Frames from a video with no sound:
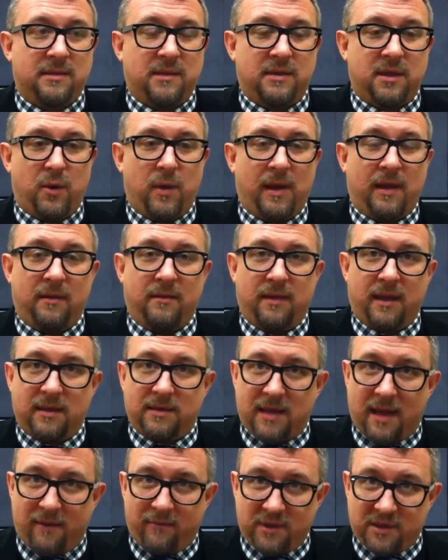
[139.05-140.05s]
doing
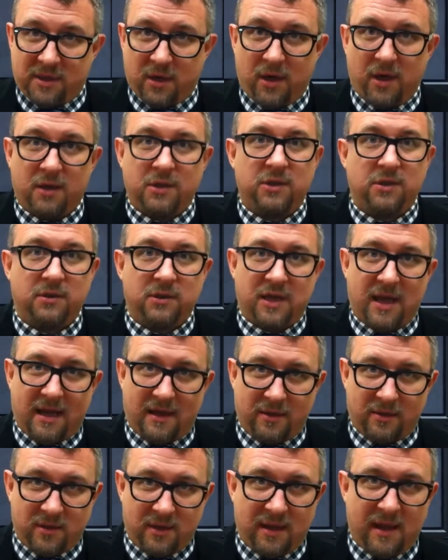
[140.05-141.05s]
things like research and
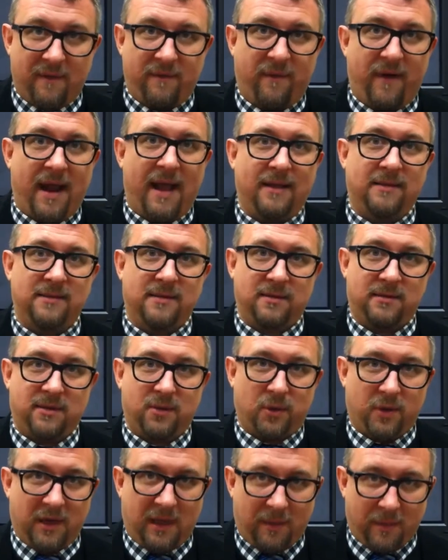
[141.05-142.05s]
chatting to their friends and
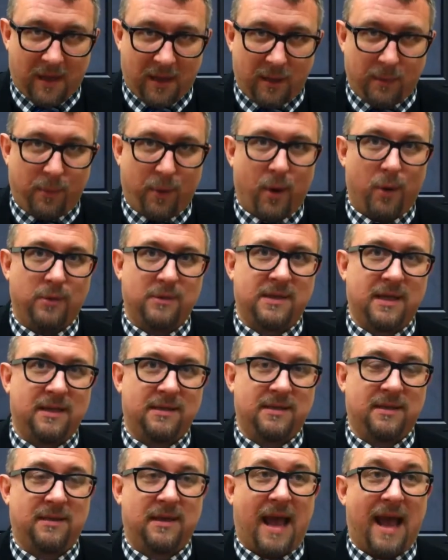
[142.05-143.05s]
talking about the
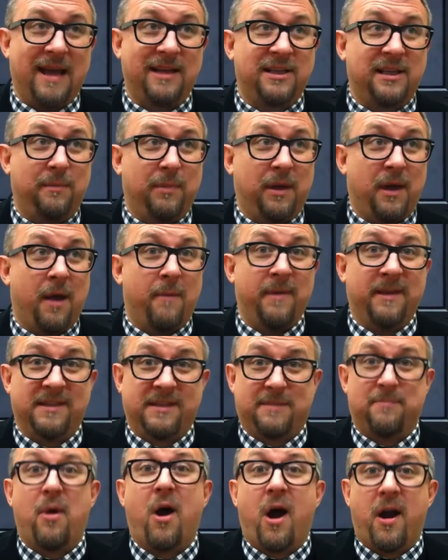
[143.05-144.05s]
process and actually becoming
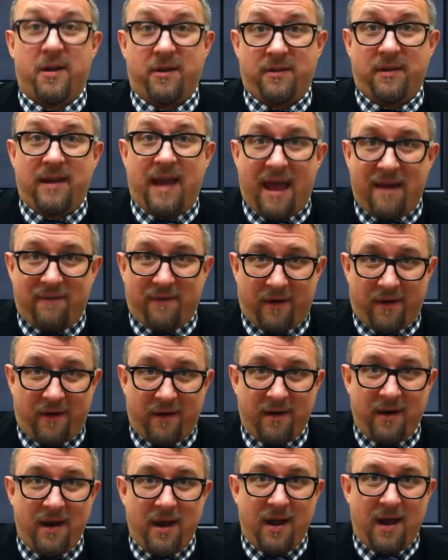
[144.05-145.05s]
smarter than
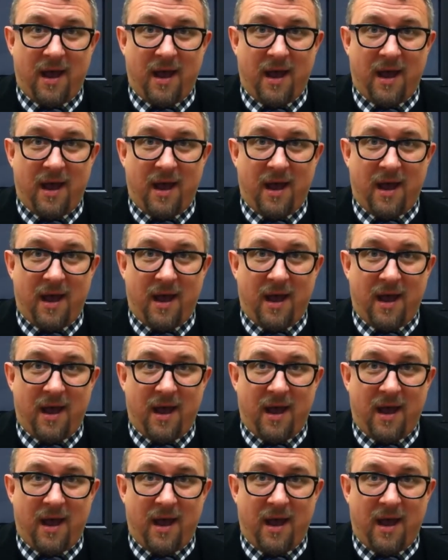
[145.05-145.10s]
ever